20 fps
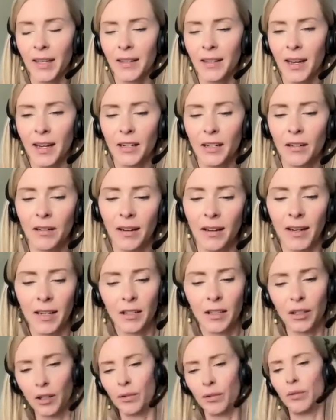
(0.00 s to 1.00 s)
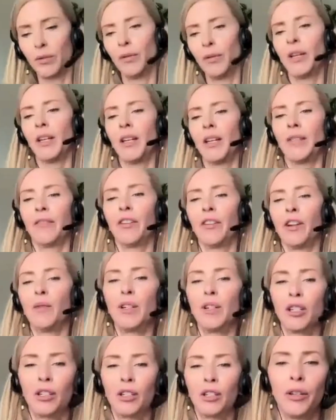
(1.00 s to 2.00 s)
as I do very
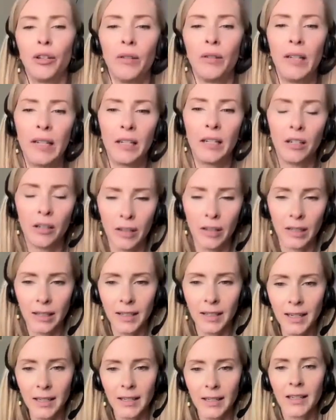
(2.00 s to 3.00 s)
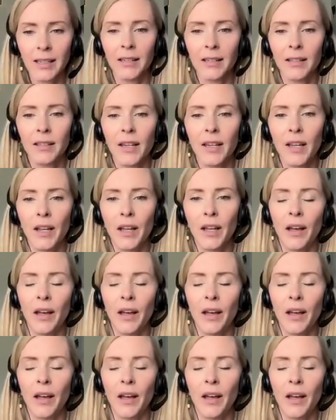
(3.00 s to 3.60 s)
much tune into the seasons